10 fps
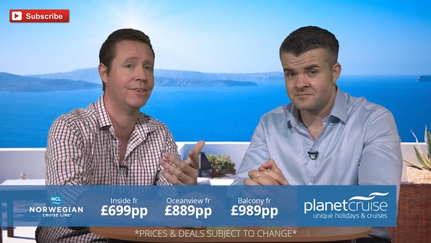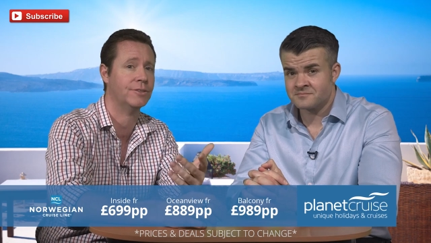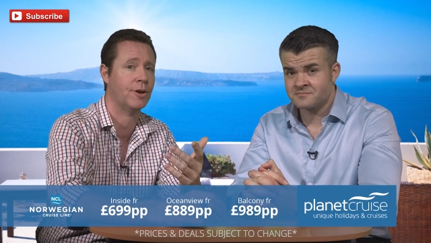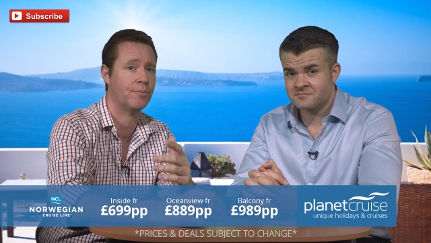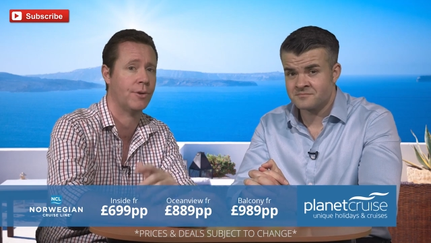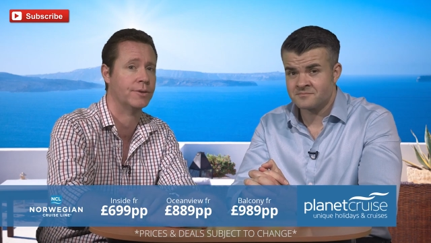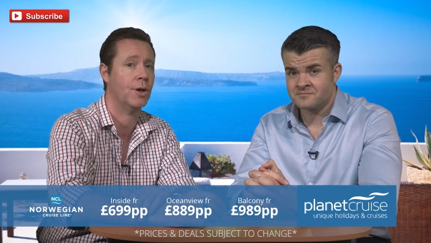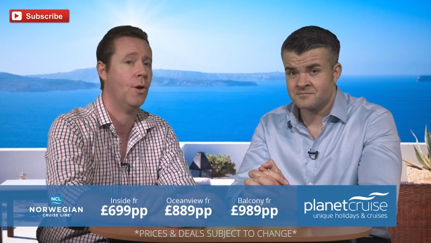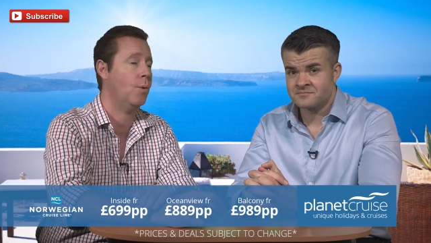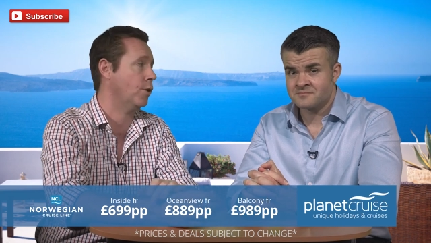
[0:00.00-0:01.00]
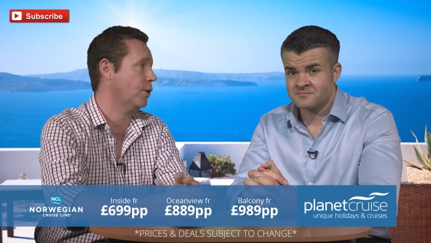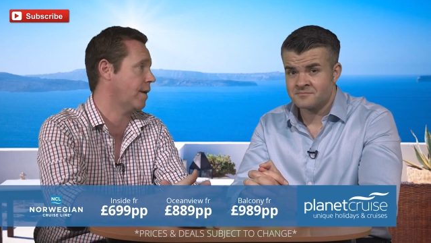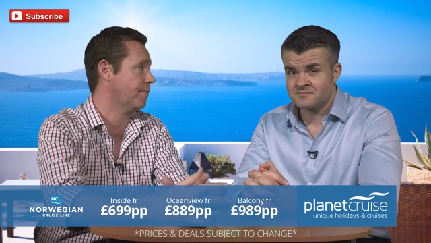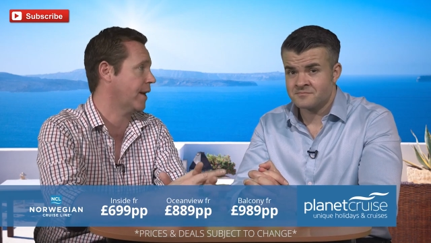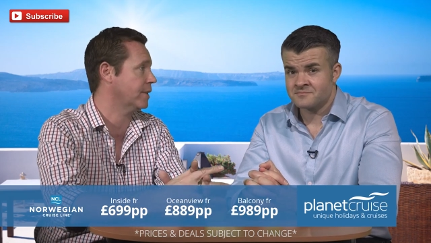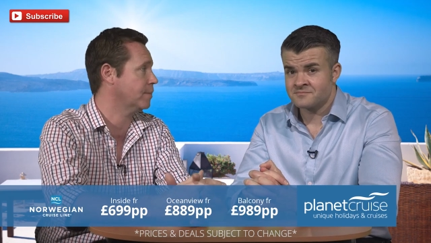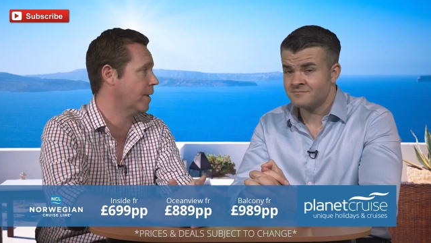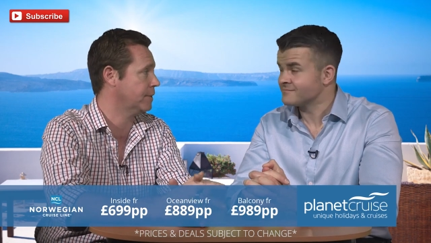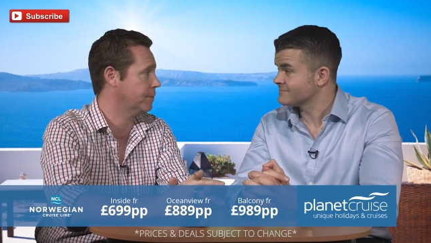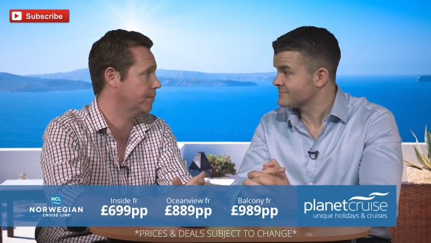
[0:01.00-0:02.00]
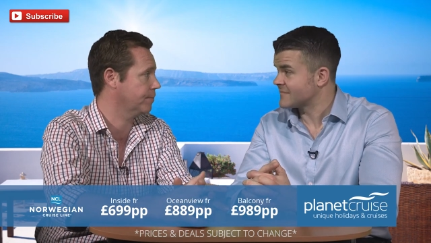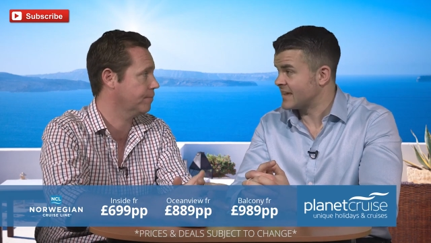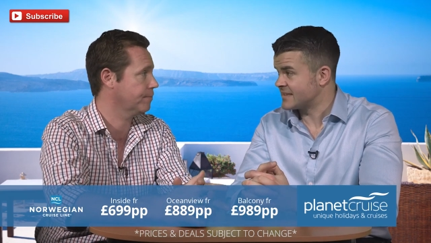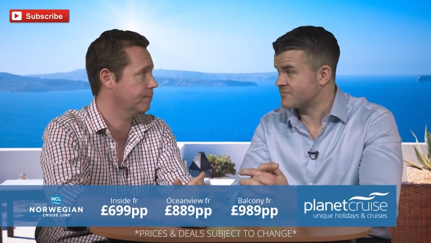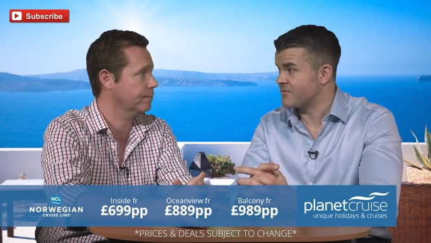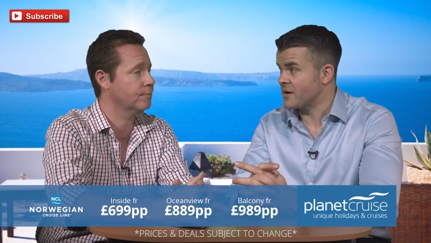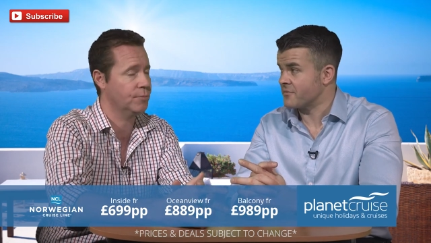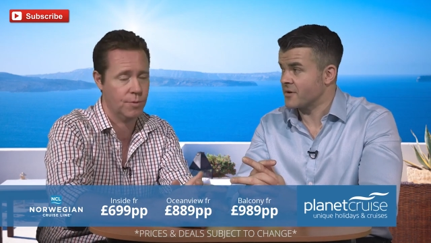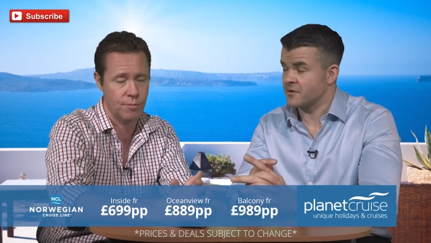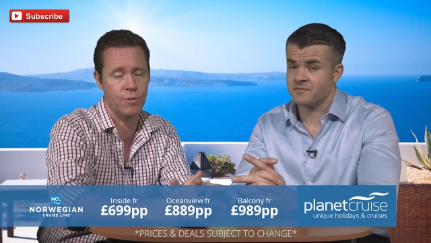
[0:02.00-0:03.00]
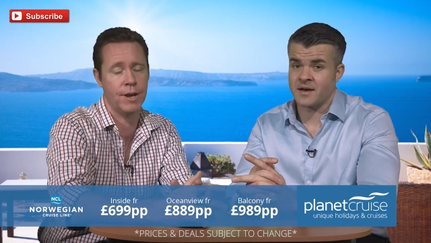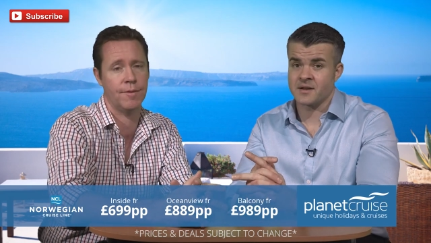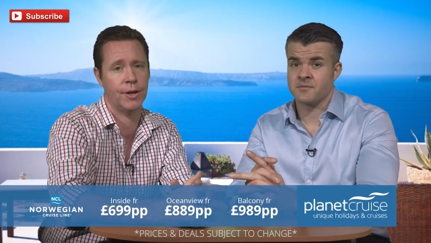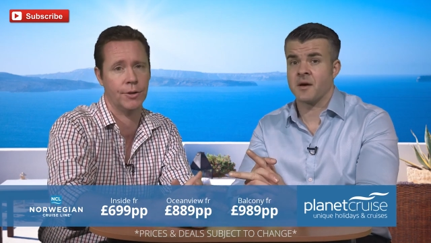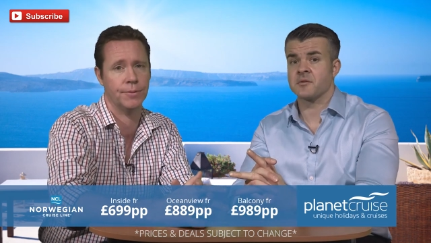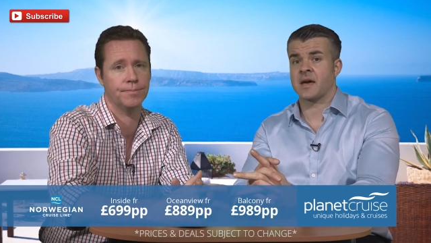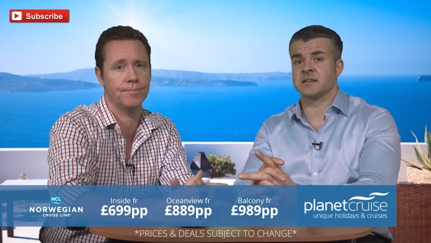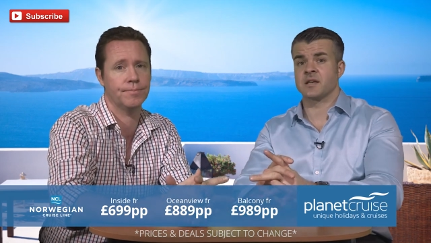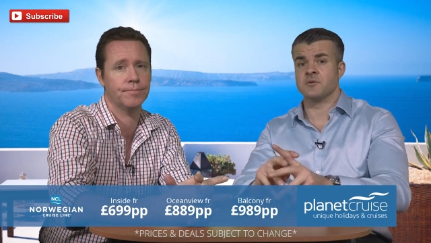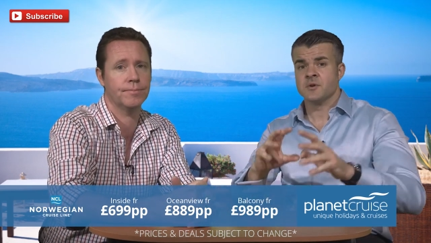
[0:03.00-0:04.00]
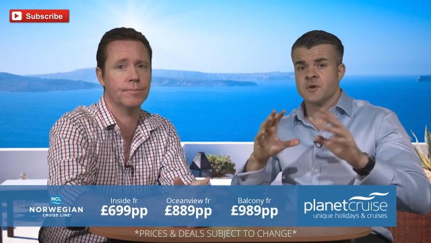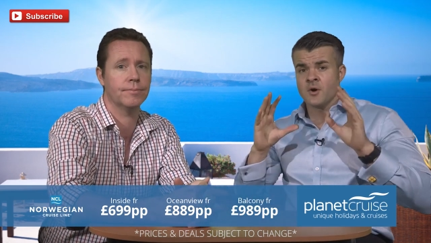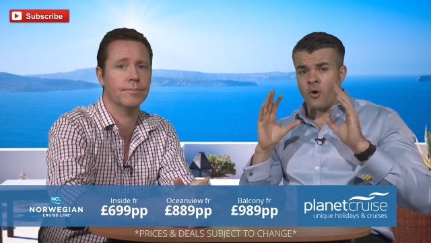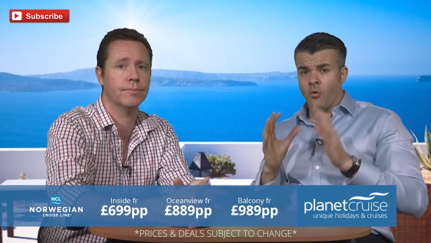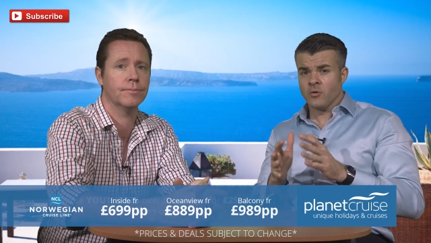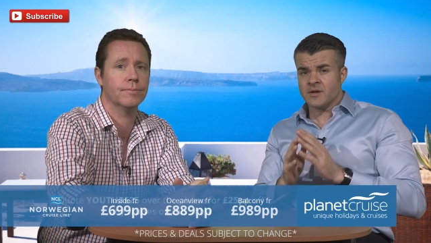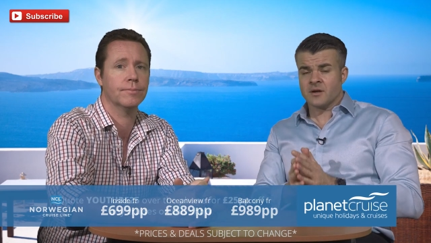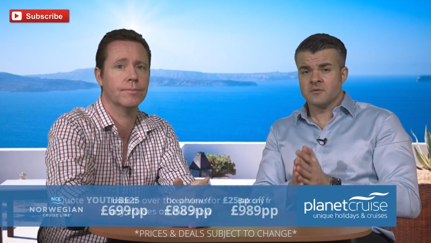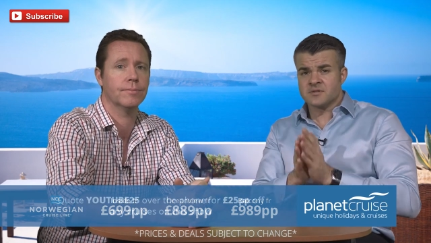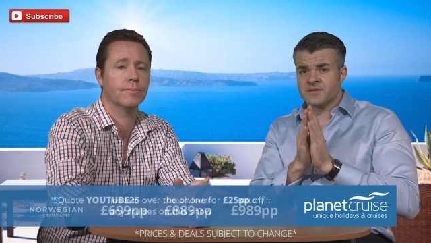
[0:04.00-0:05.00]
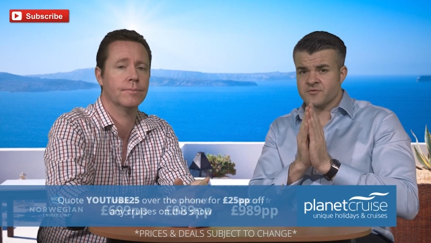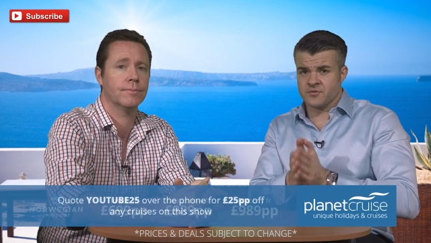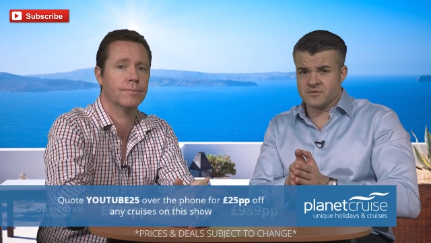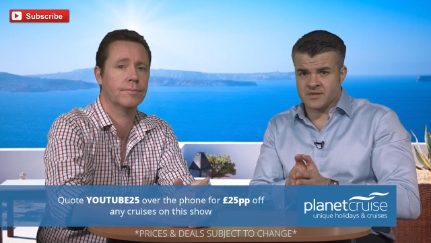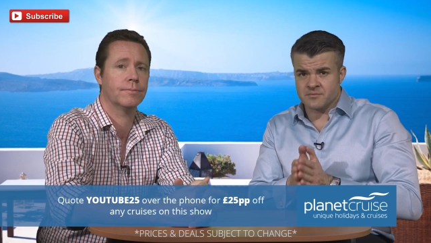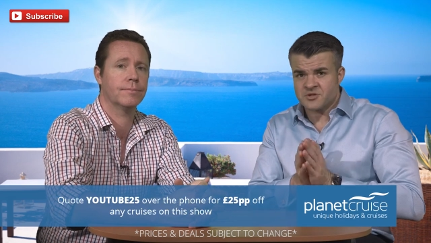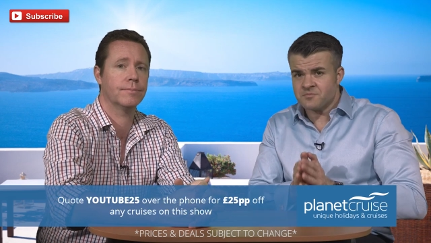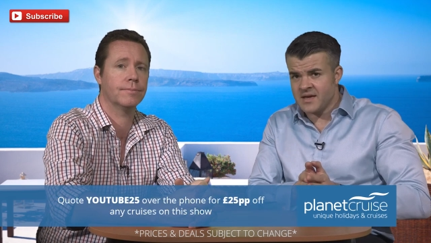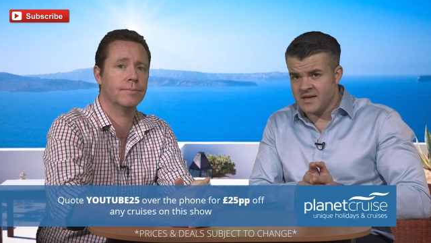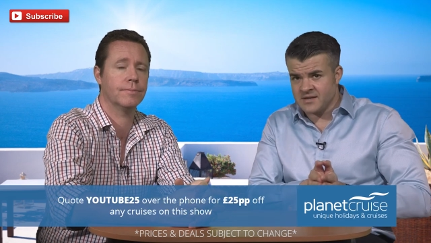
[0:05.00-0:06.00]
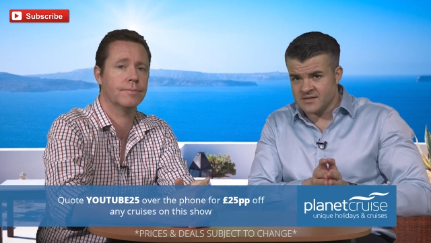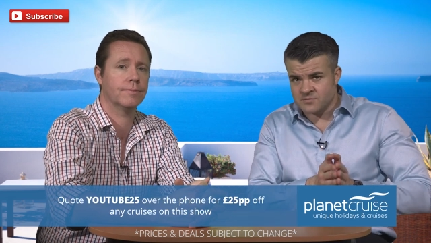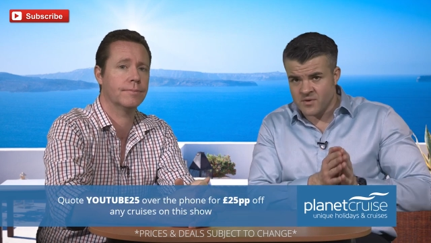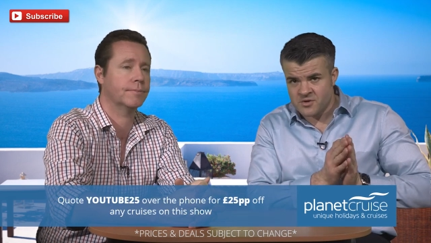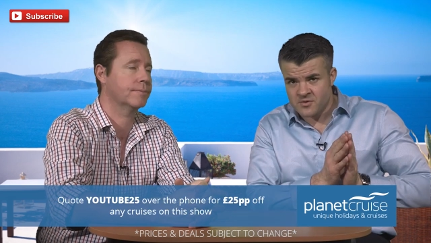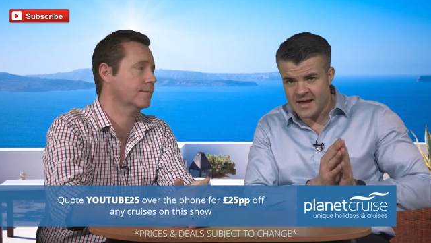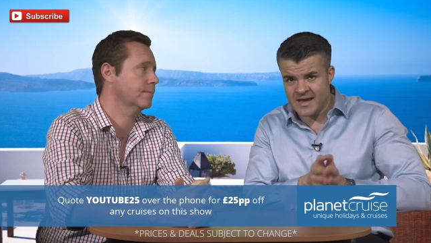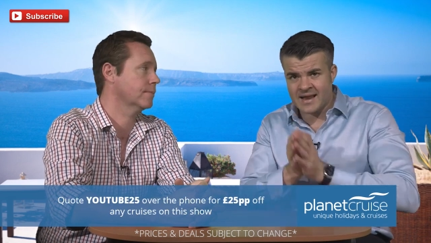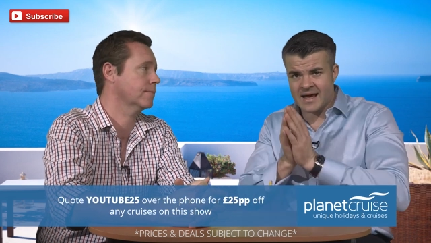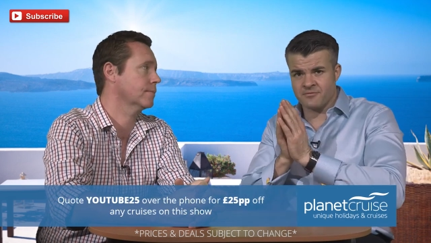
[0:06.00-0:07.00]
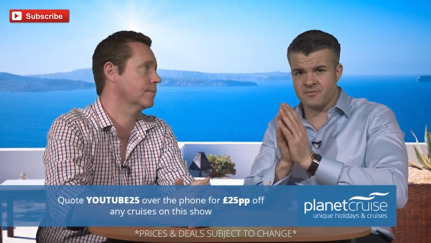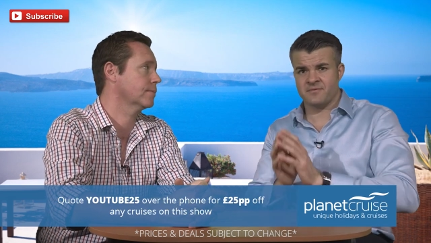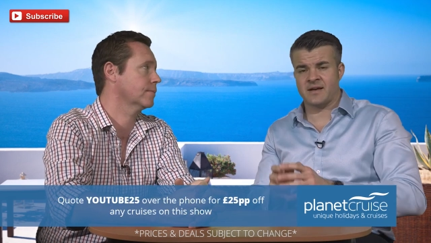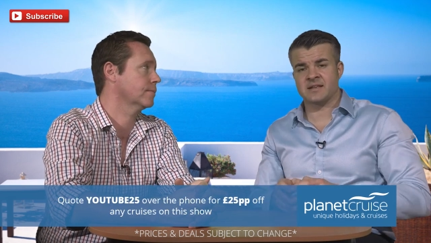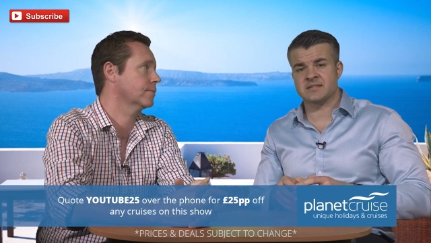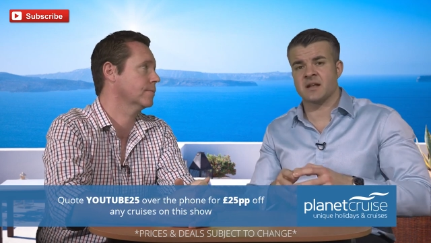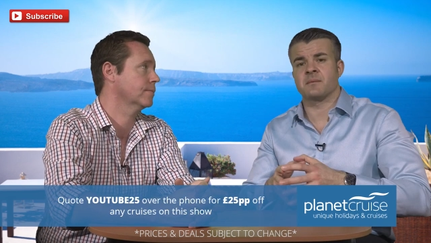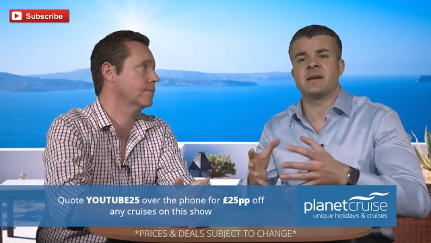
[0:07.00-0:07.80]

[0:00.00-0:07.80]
Speaker 1: inside price what you get for that is amazing.
Speaker 2: It's very, very good really value. Good. Okay, so all-inclusive cruising, which means when you head out from Venice, an